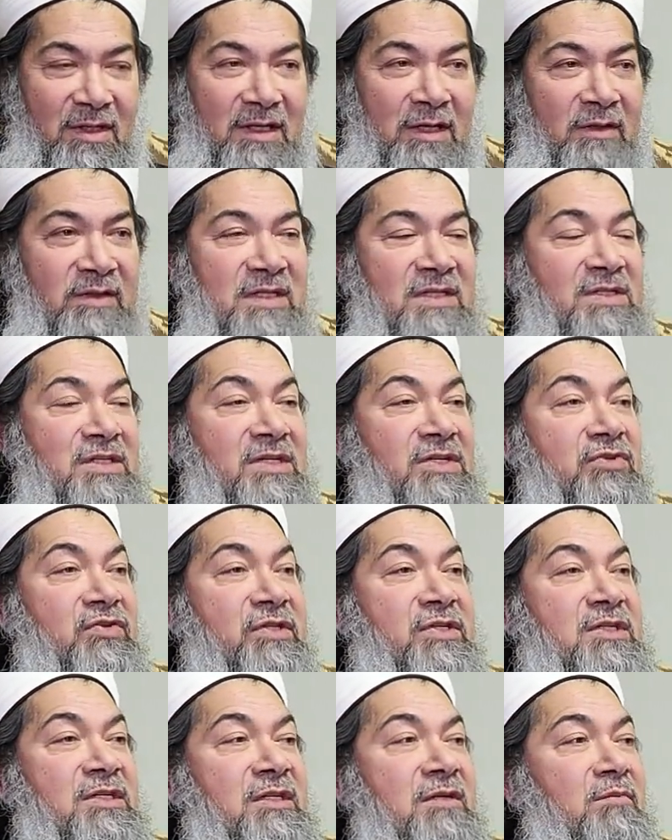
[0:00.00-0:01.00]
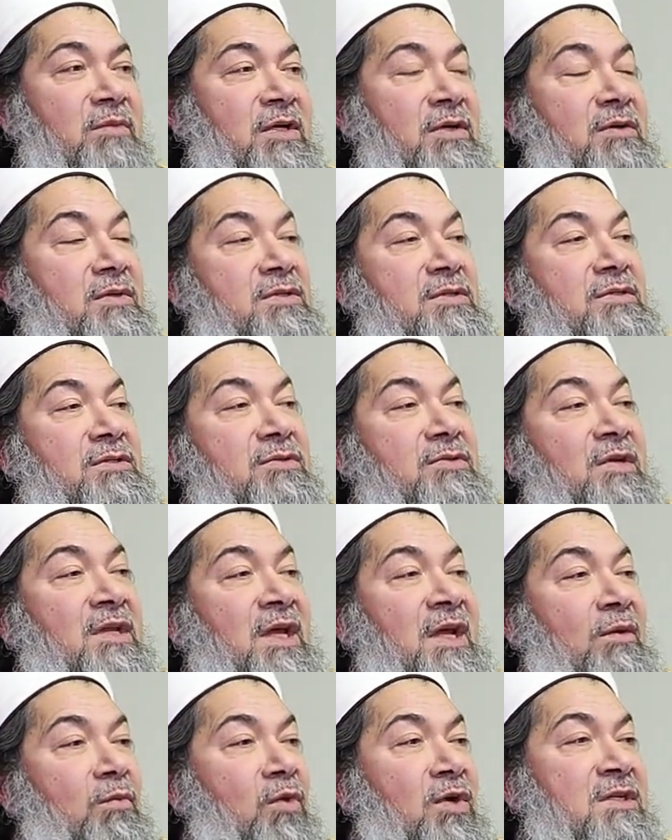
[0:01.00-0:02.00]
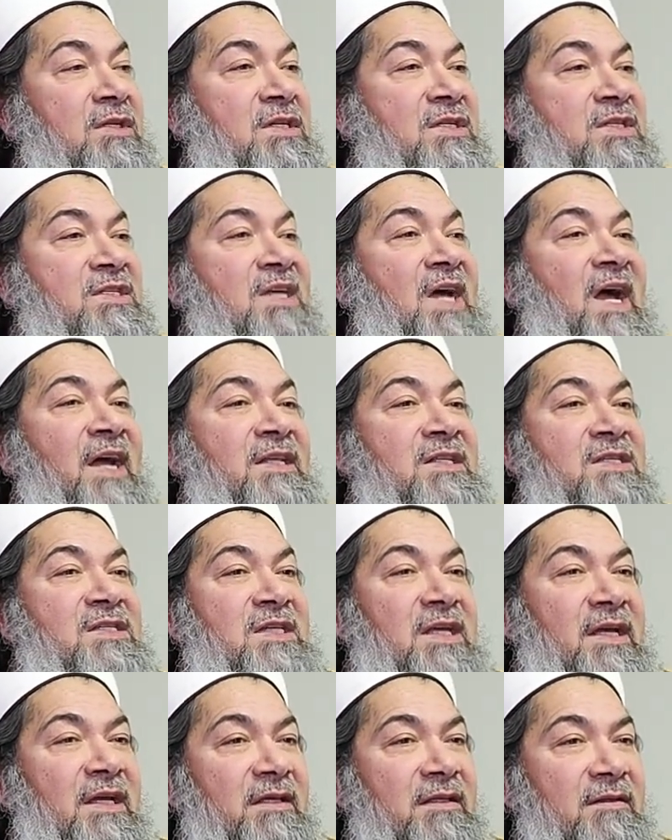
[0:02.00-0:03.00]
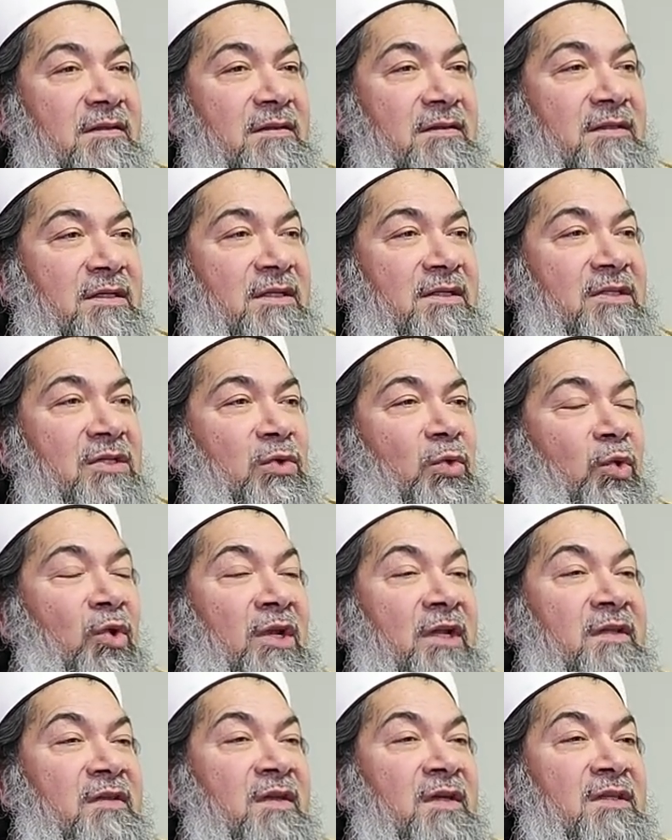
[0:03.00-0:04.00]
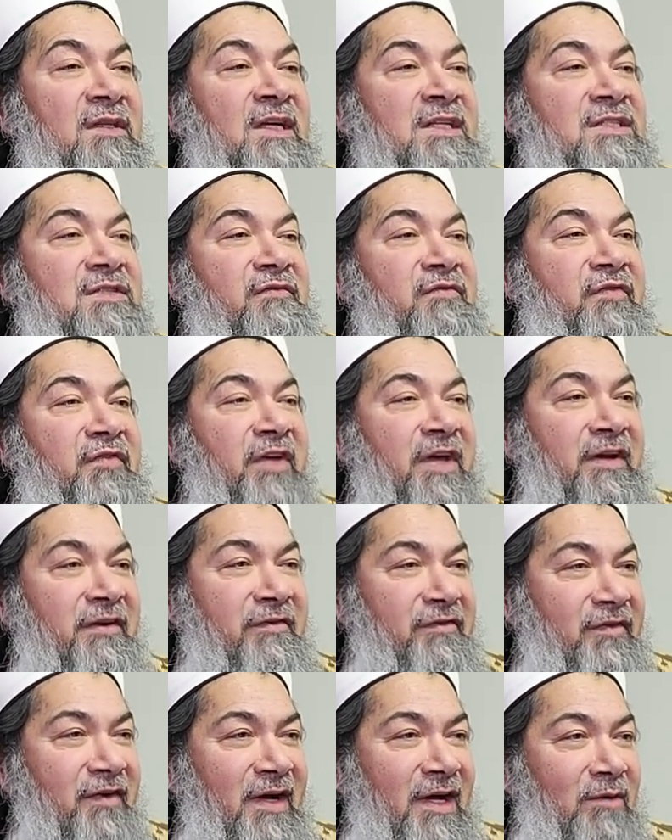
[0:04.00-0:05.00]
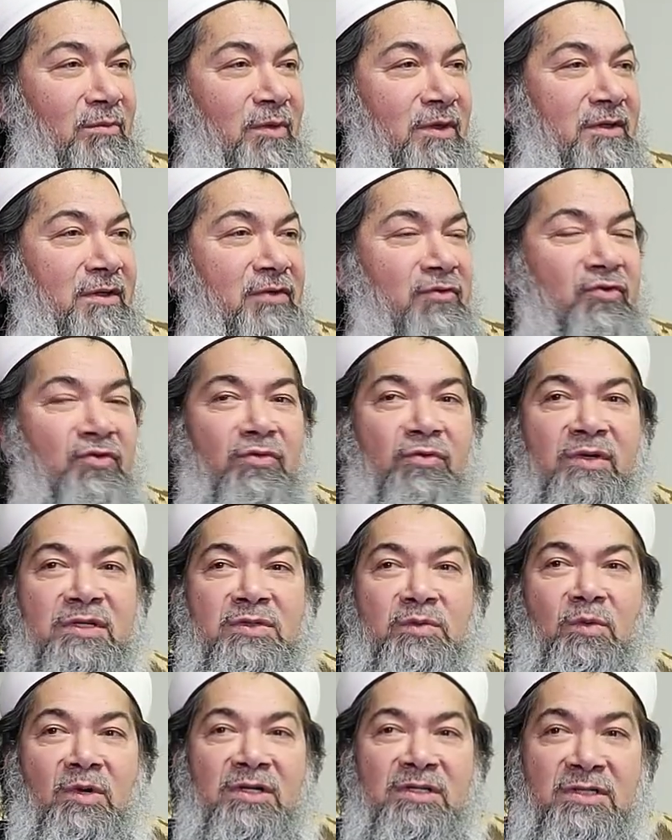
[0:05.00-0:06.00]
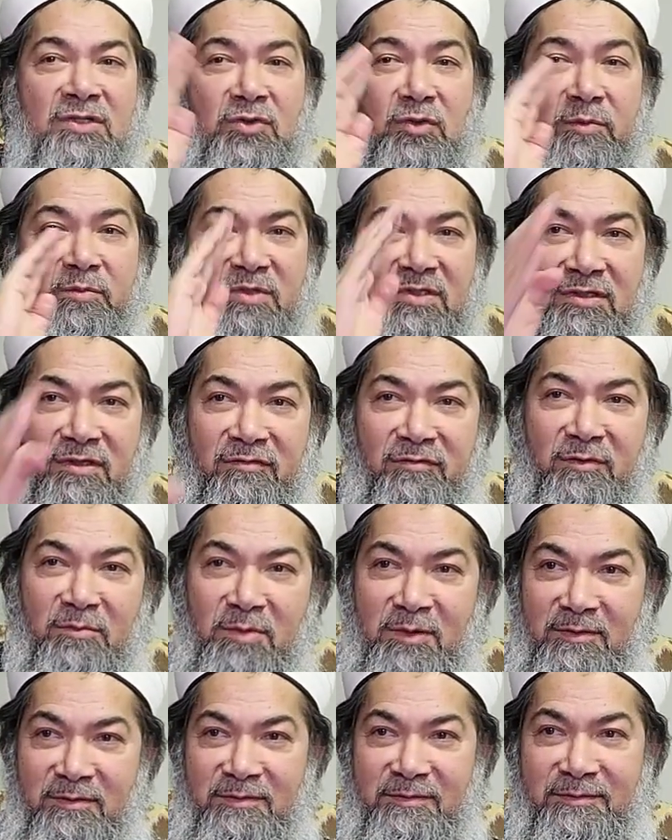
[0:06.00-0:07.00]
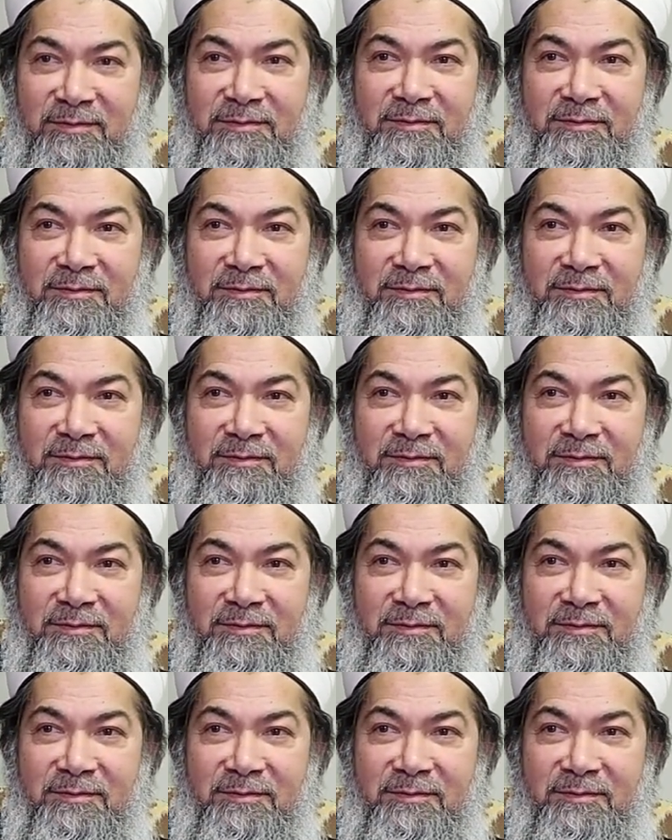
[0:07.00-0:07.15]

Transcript: Now that's interesting, because today what does science say? That the only thing that's verifiable and true is what is observable.